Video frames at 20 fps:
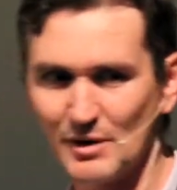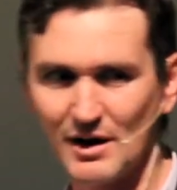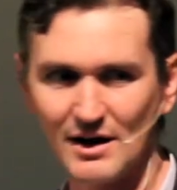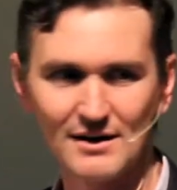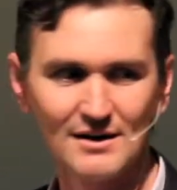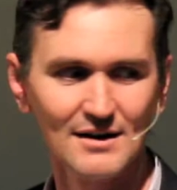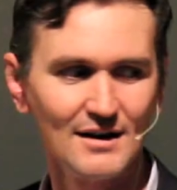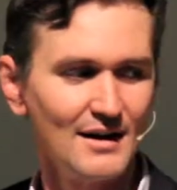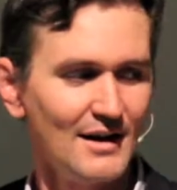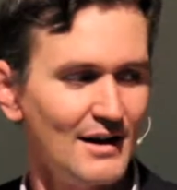
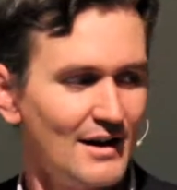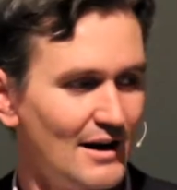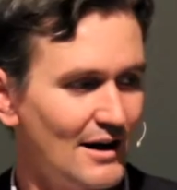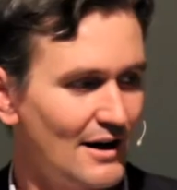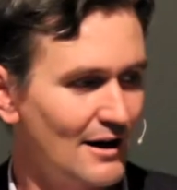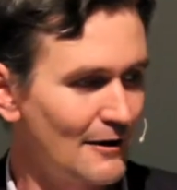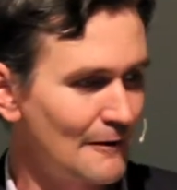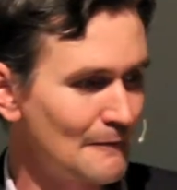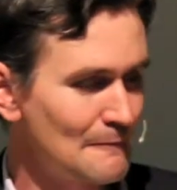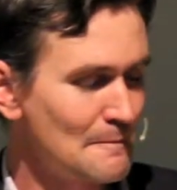But
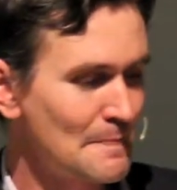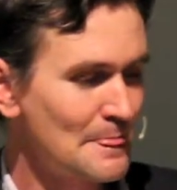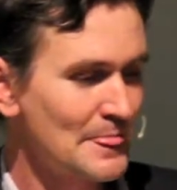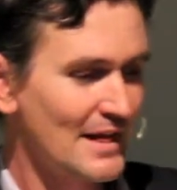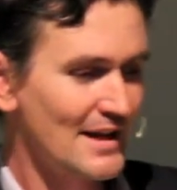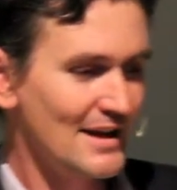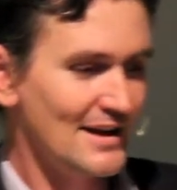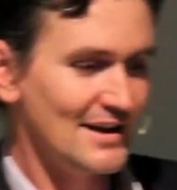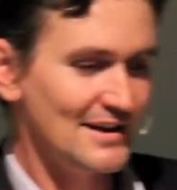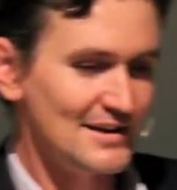um,
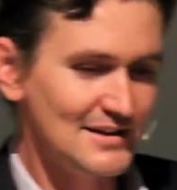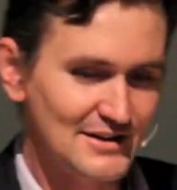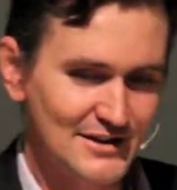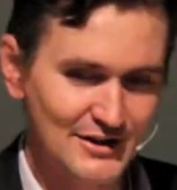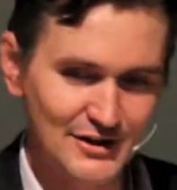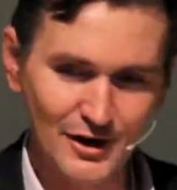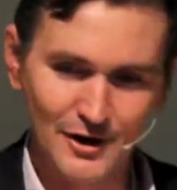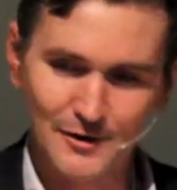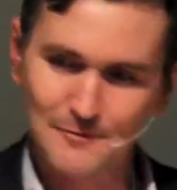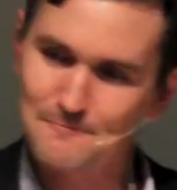
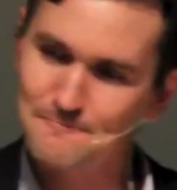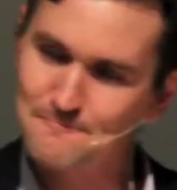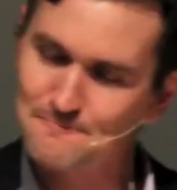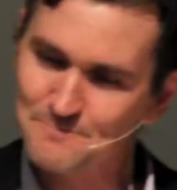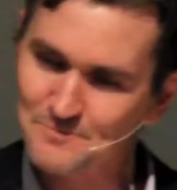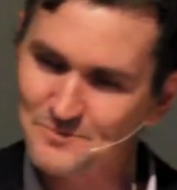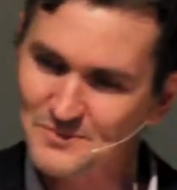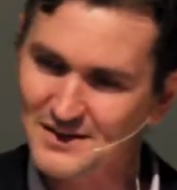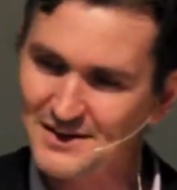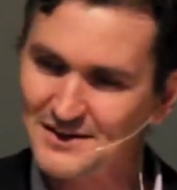you know,
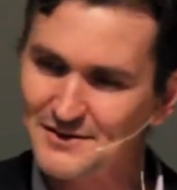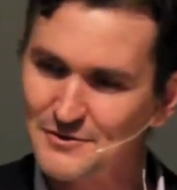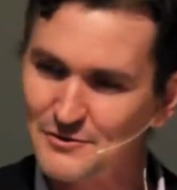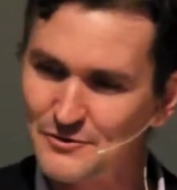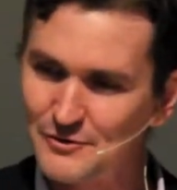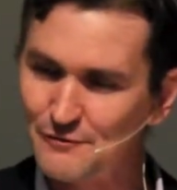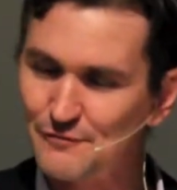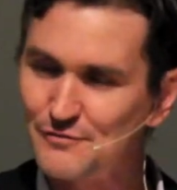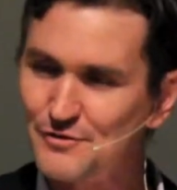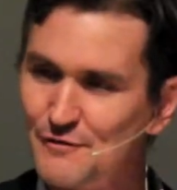
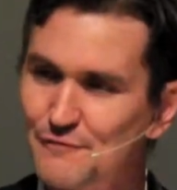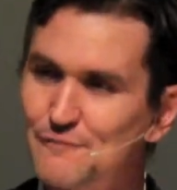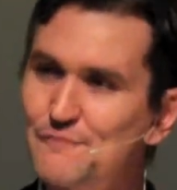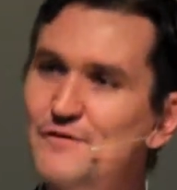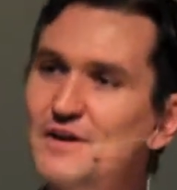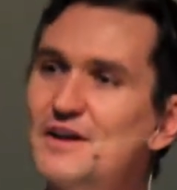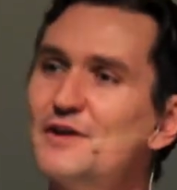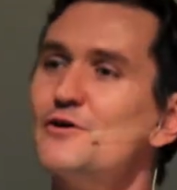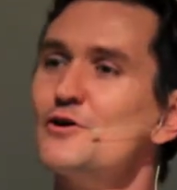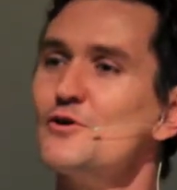the, the
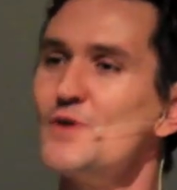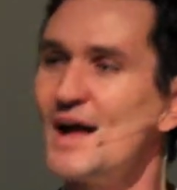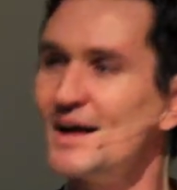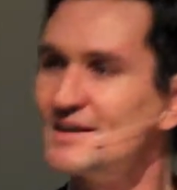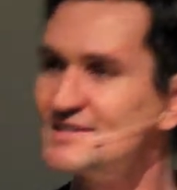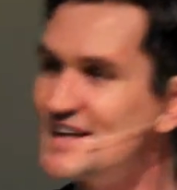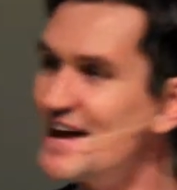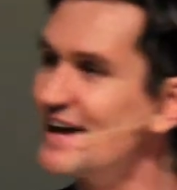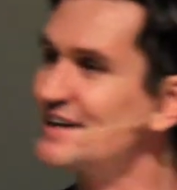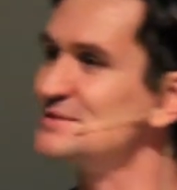fear
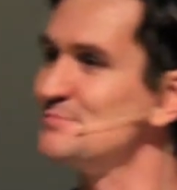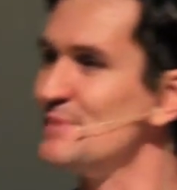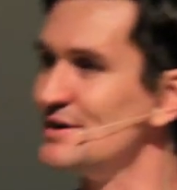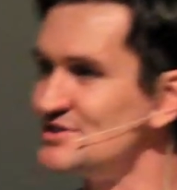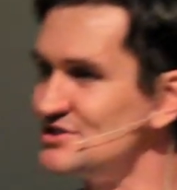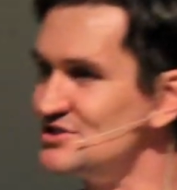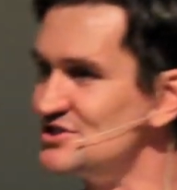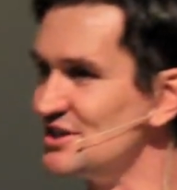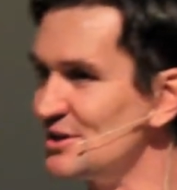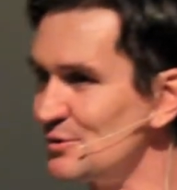around text
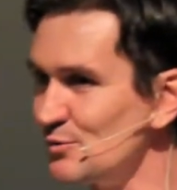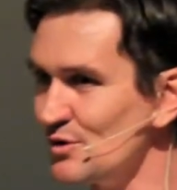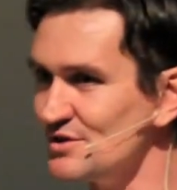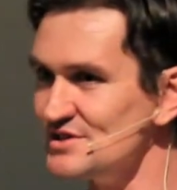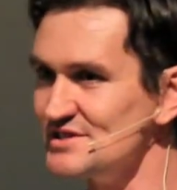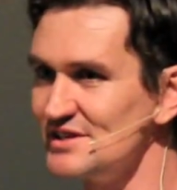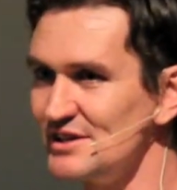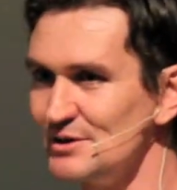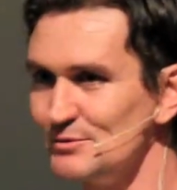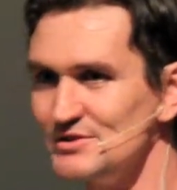messaging
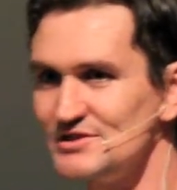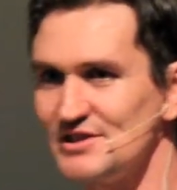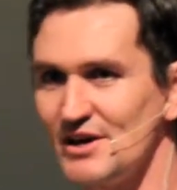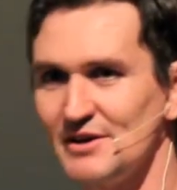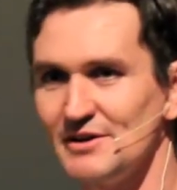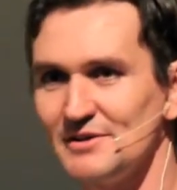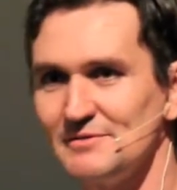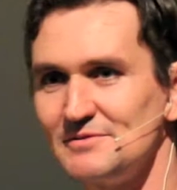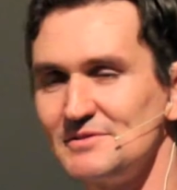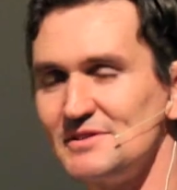was that it was
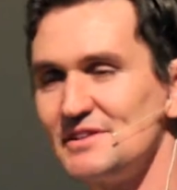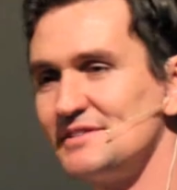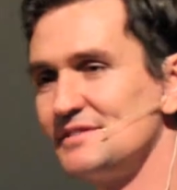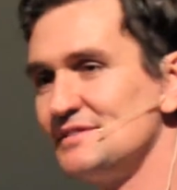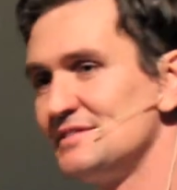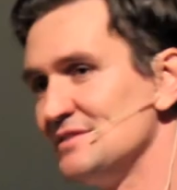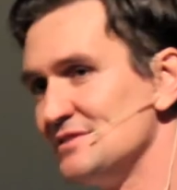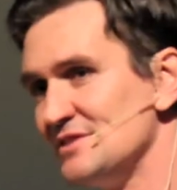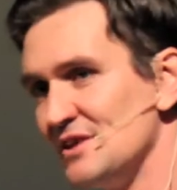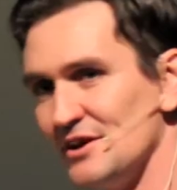going to
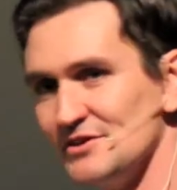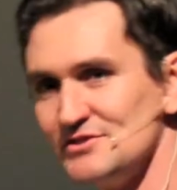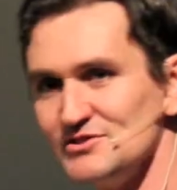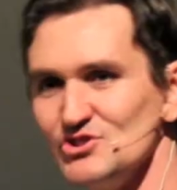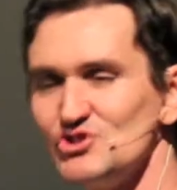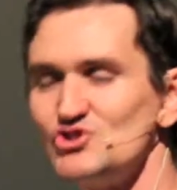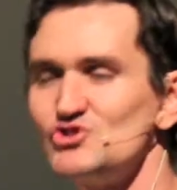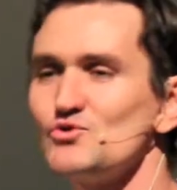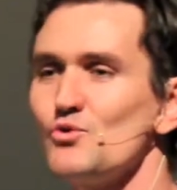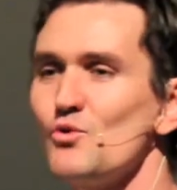you know
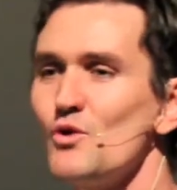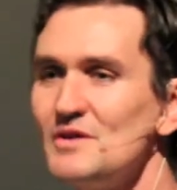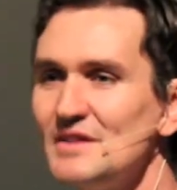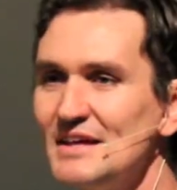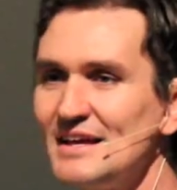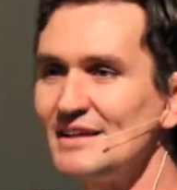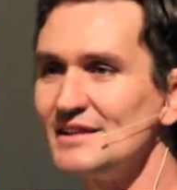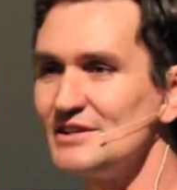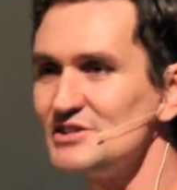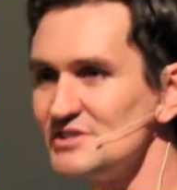
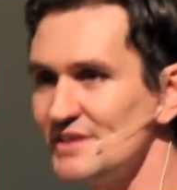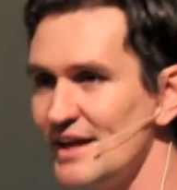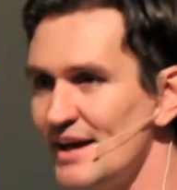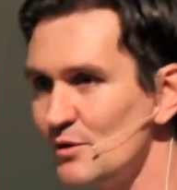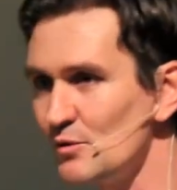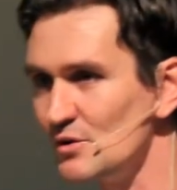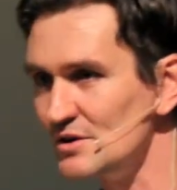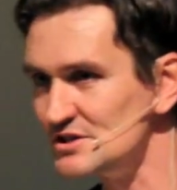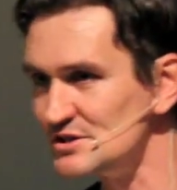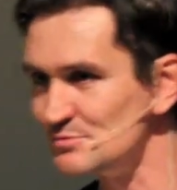destroy the English
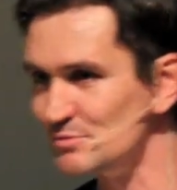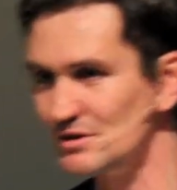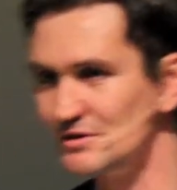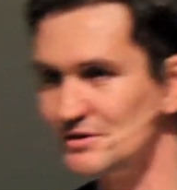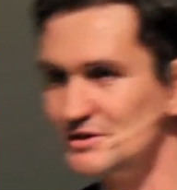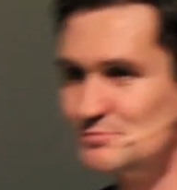language